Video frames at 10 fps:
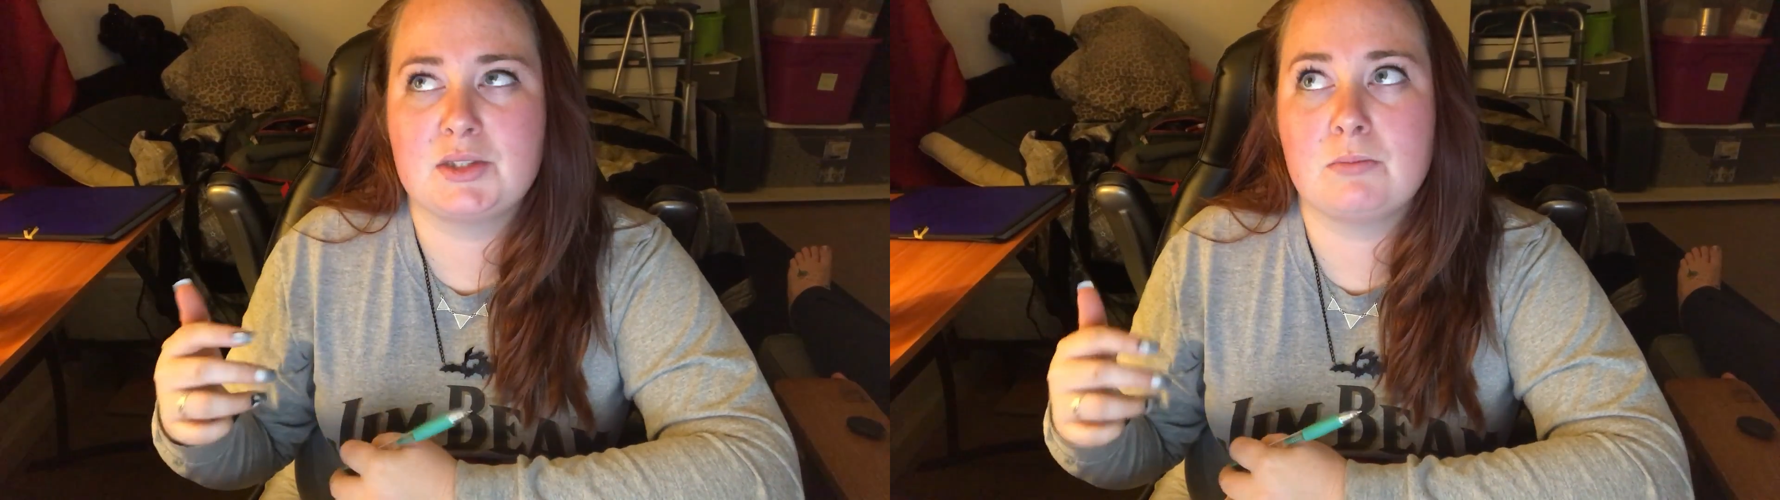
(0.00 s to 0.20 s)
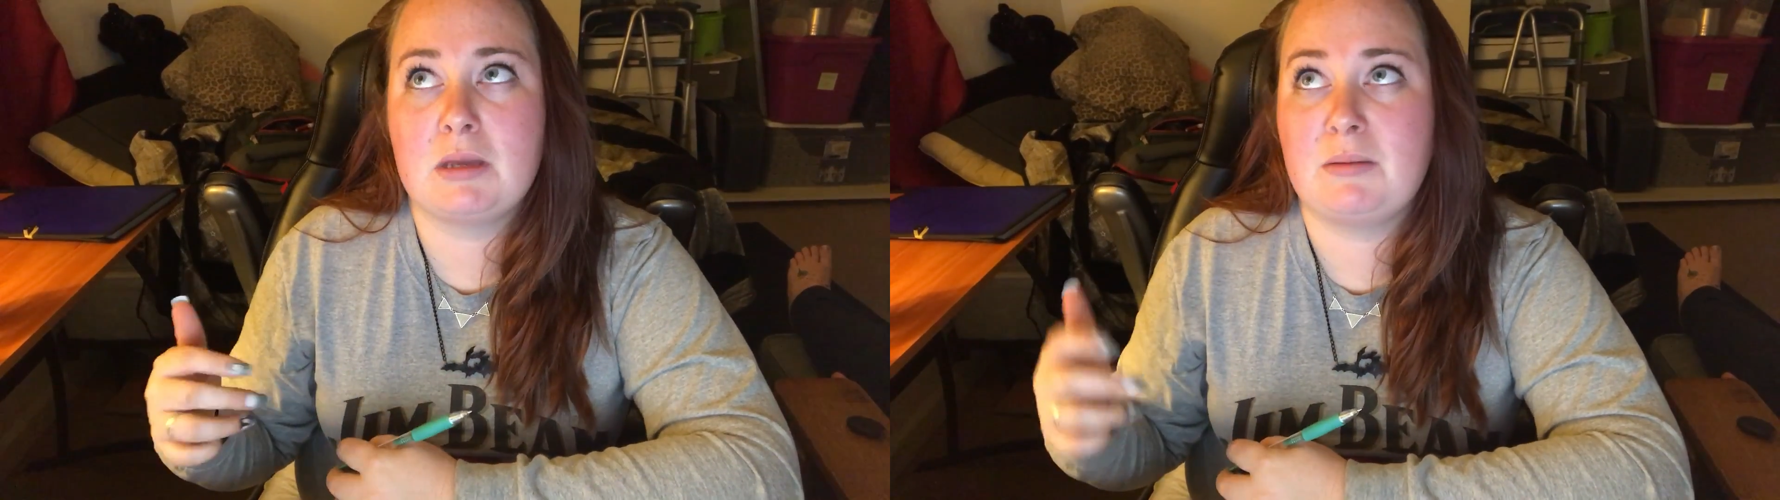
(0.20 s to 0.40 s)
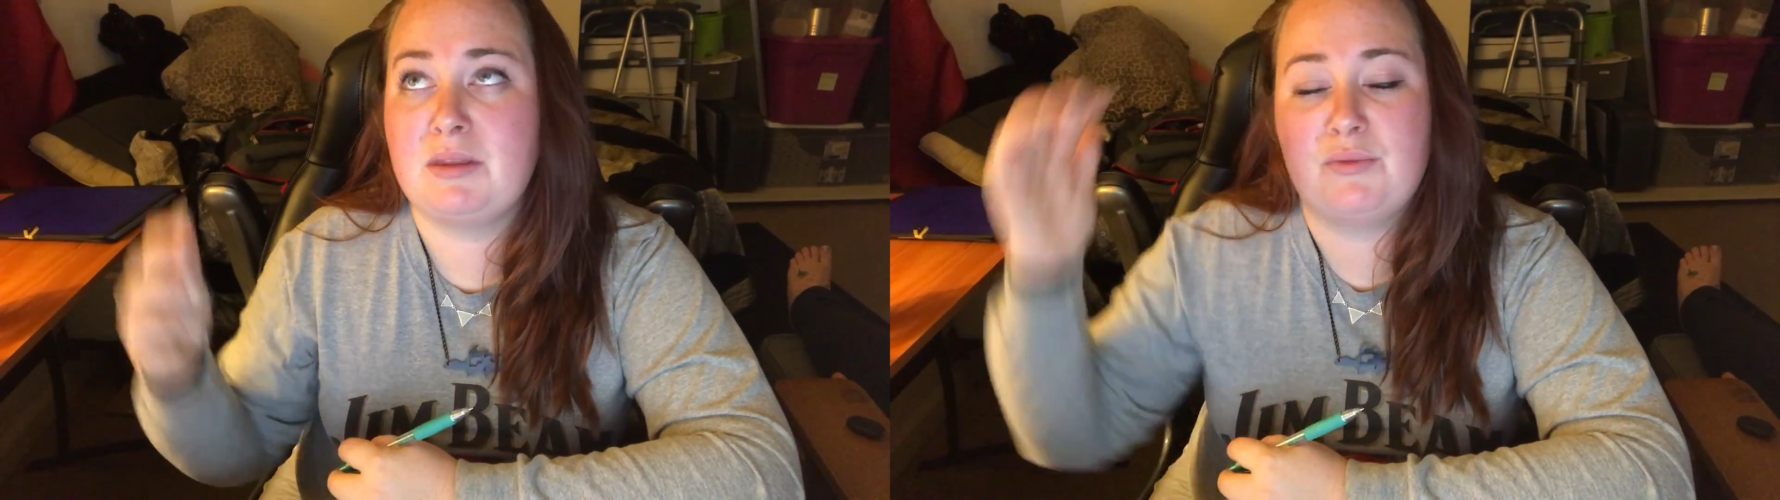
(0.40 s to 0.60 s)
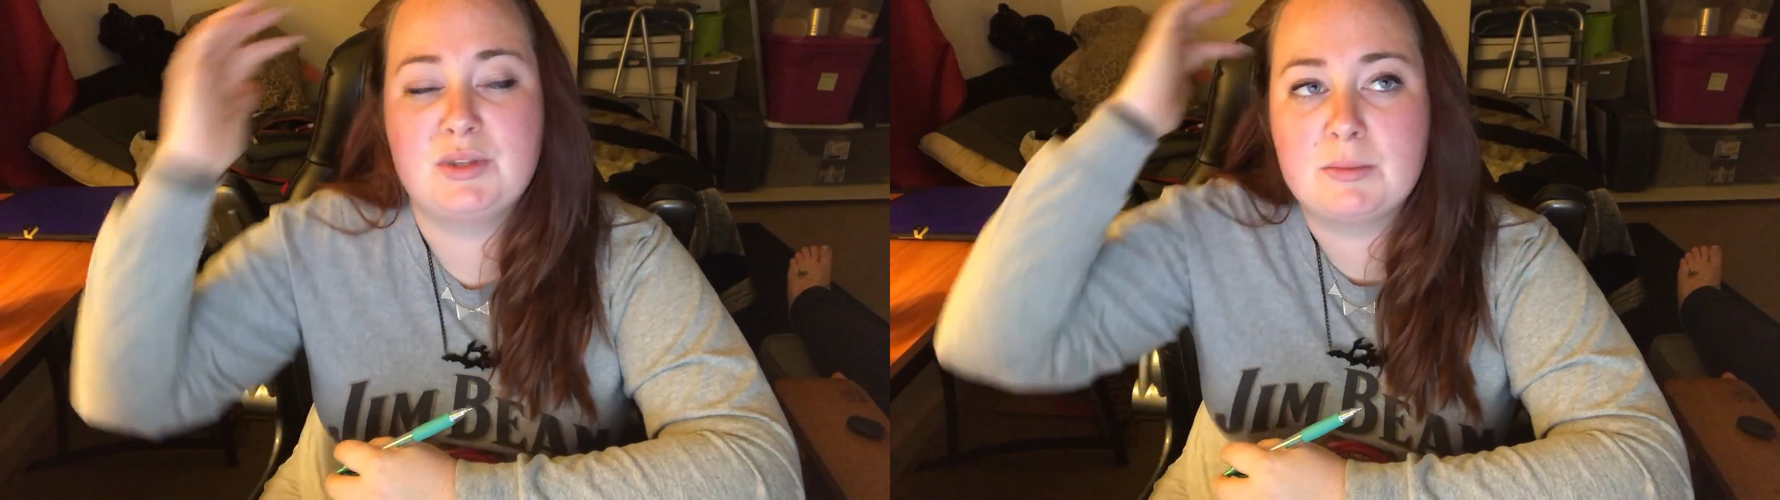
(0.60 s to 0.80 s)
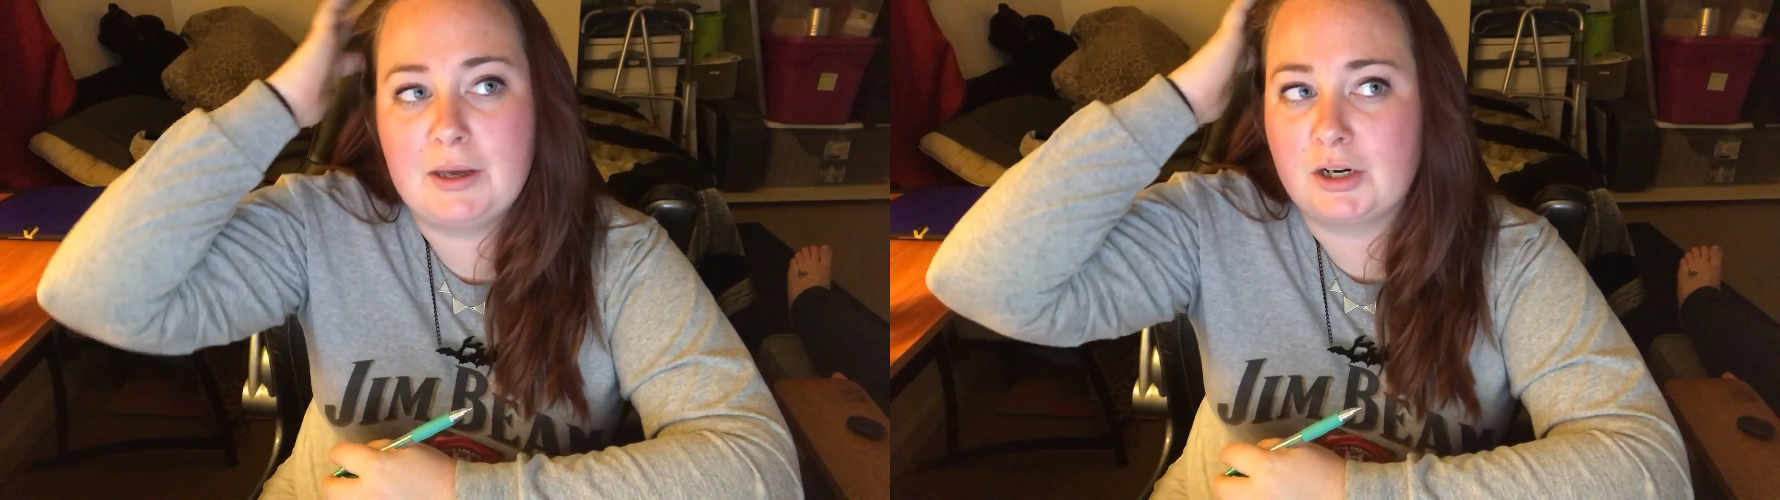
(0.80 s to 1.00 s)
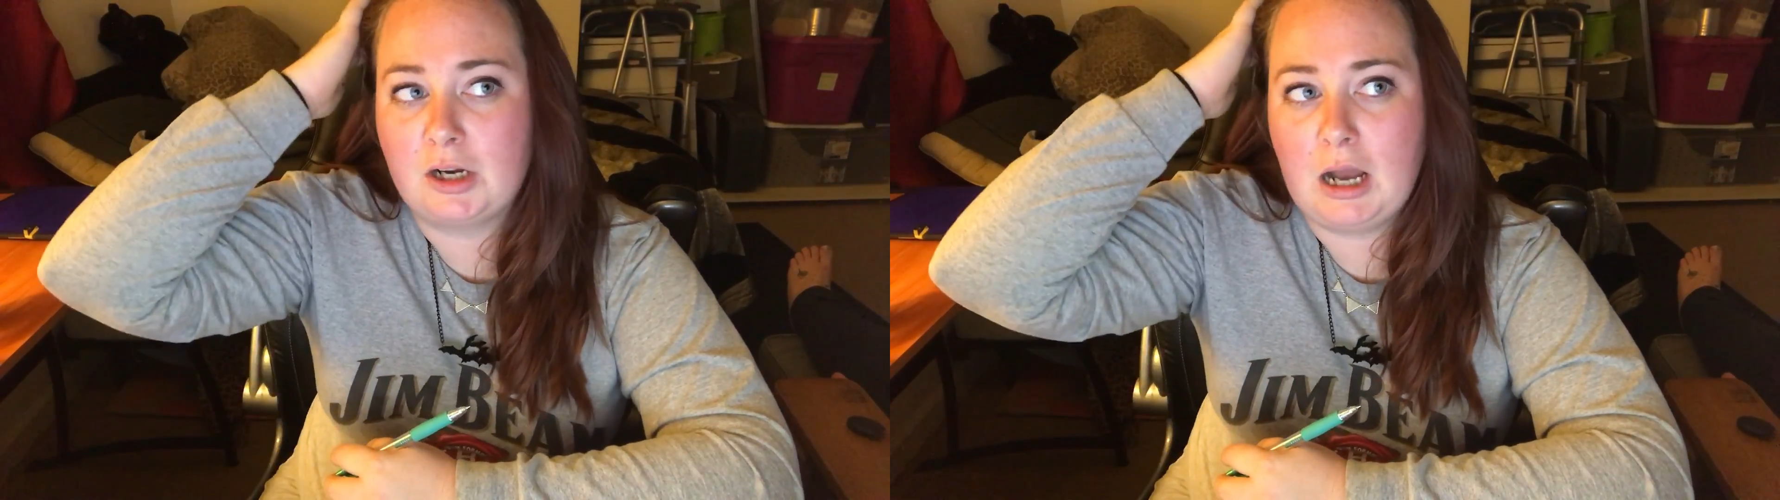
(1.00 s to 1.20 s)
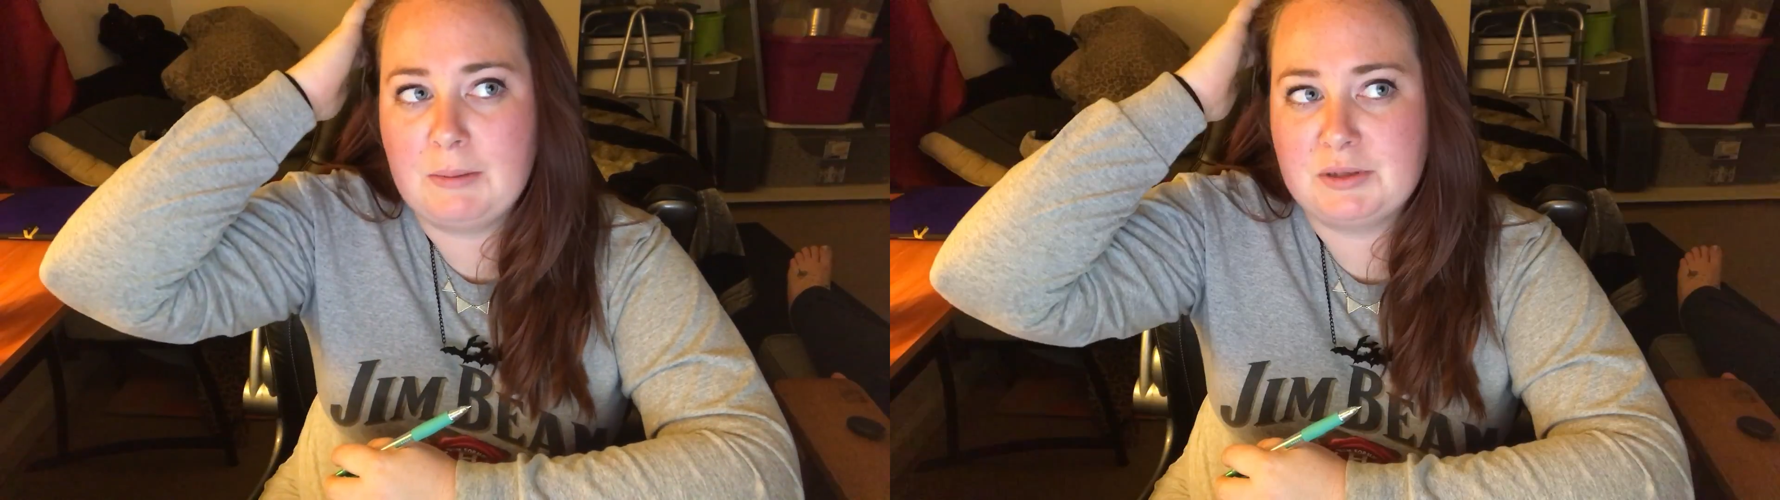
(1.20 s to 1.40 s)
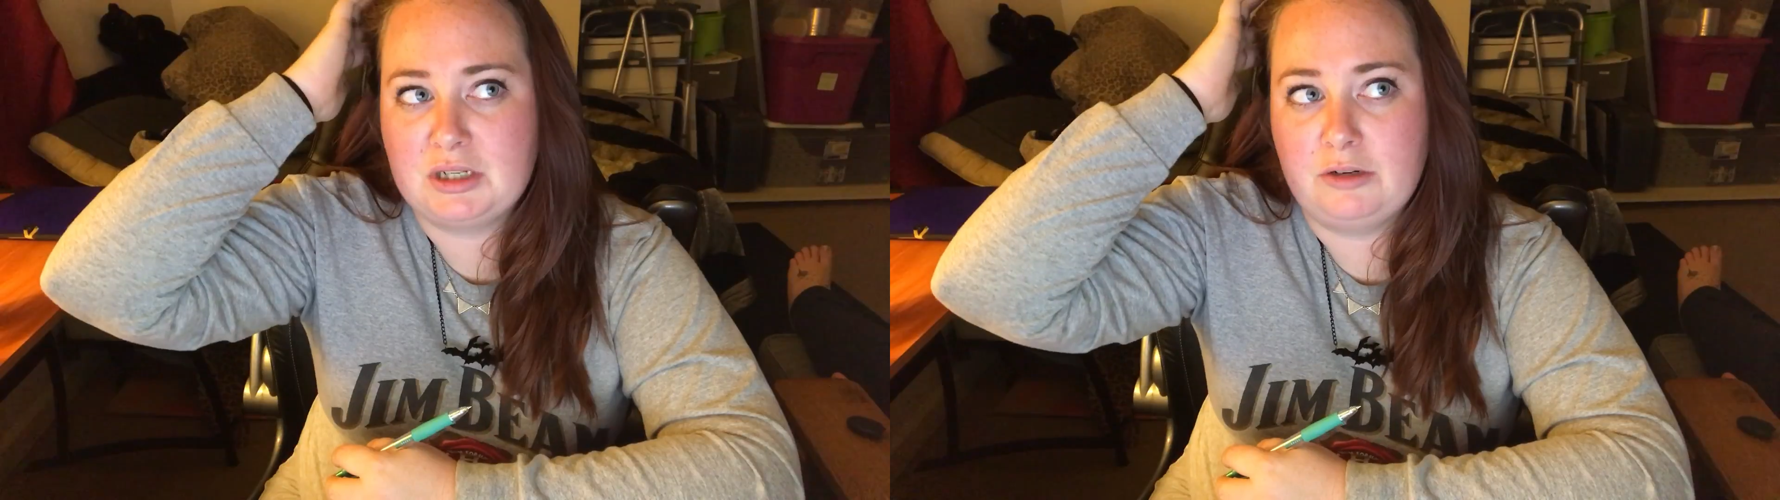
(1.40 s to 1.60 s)
So maybe there was a better
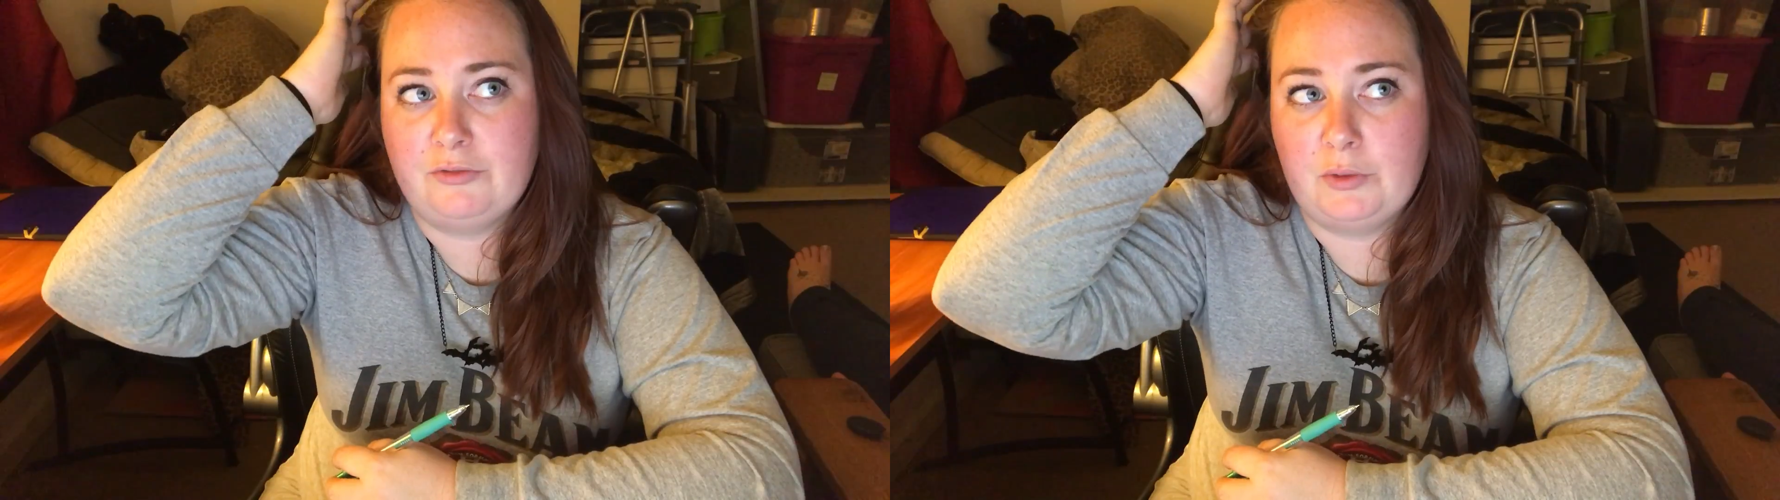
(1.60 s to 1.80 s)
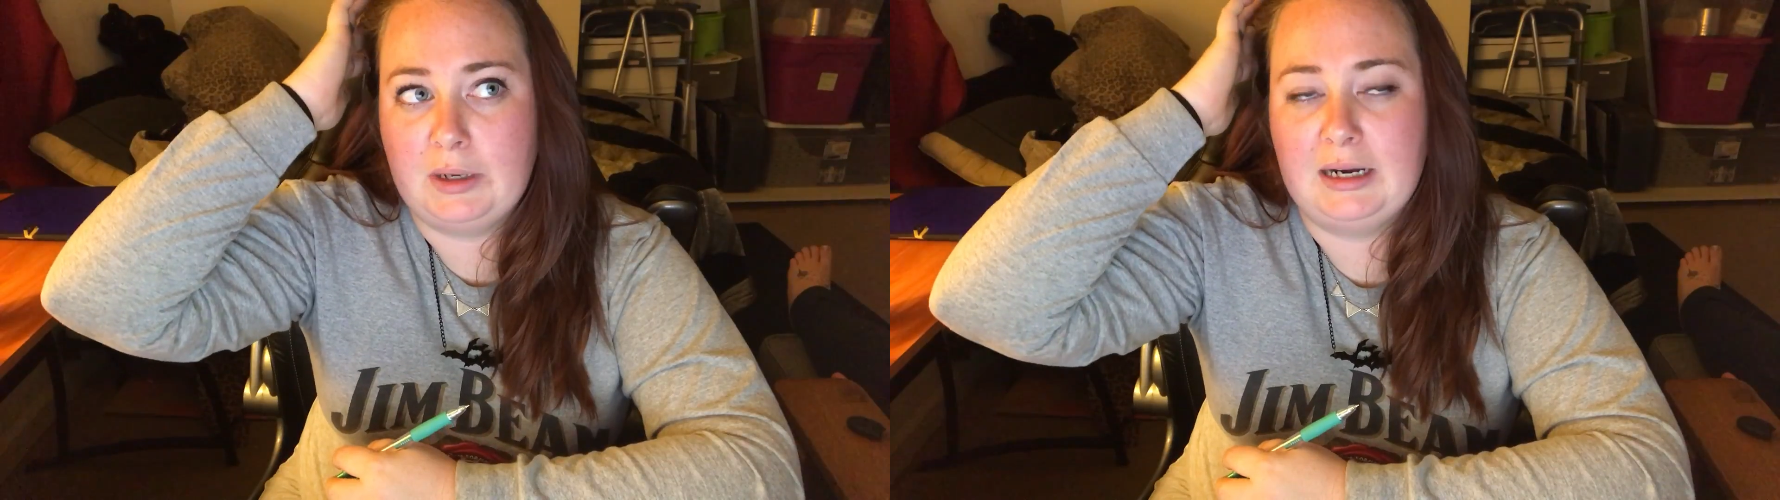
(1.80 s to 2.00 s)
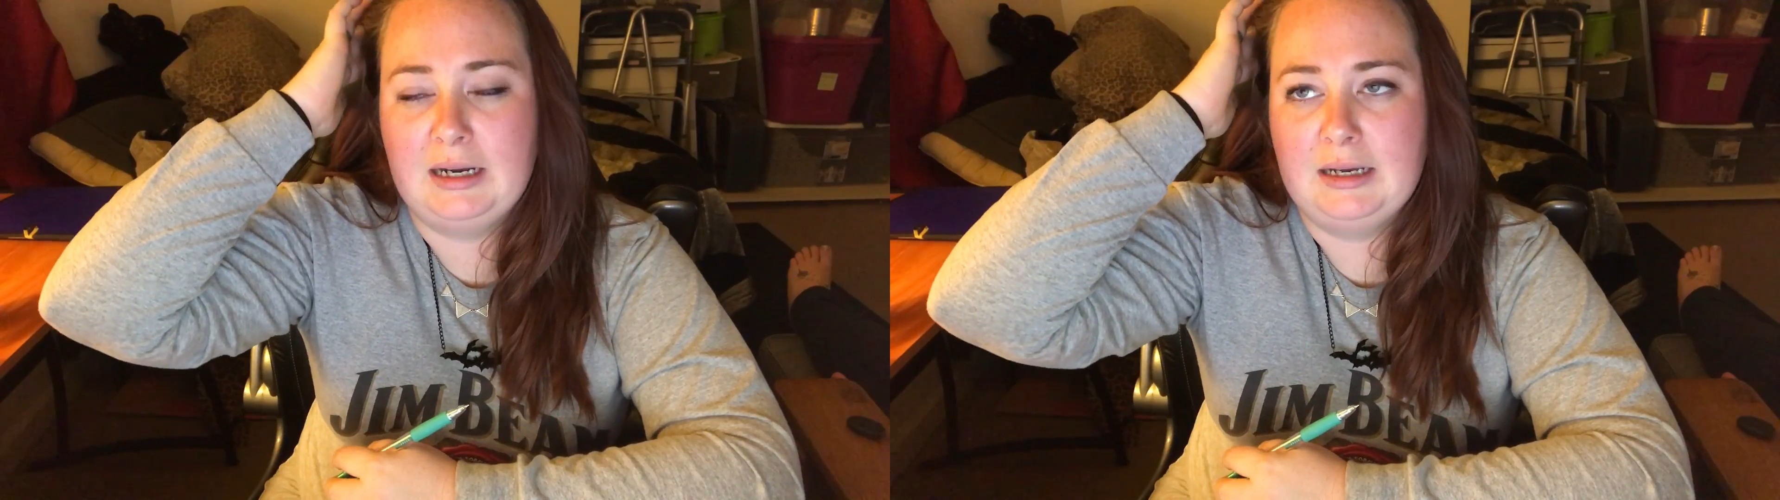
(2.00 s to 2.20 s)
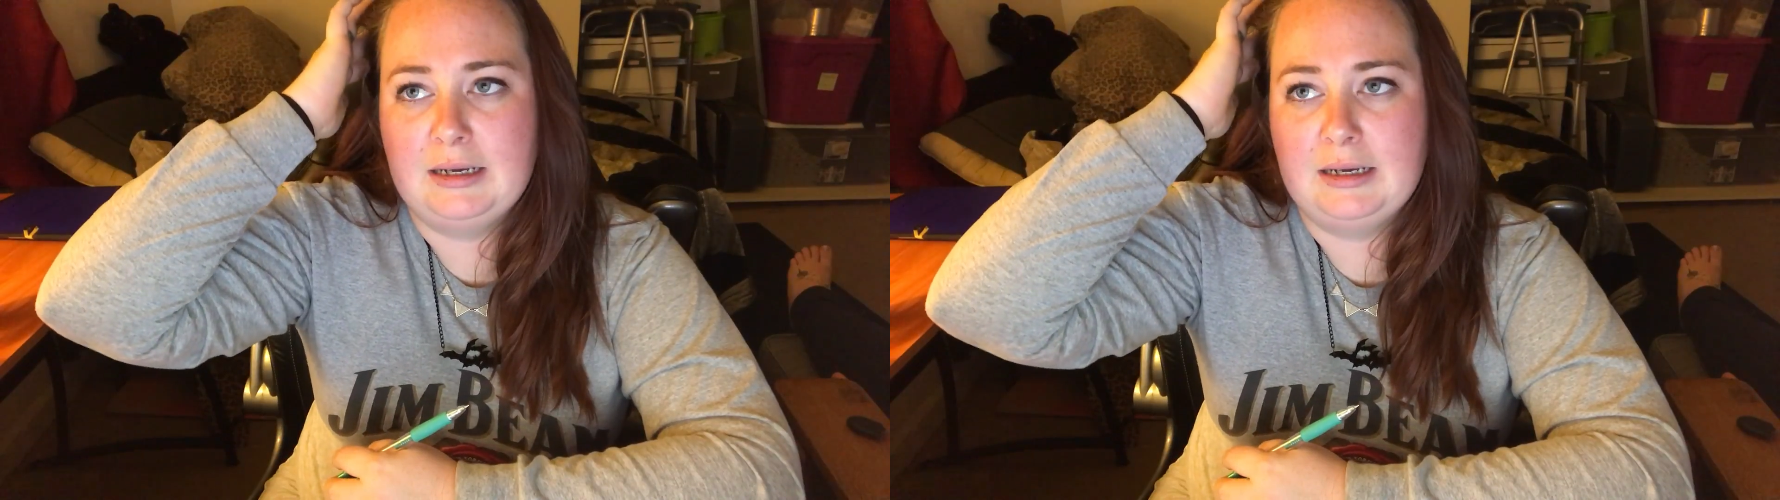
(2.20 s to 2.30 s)
option for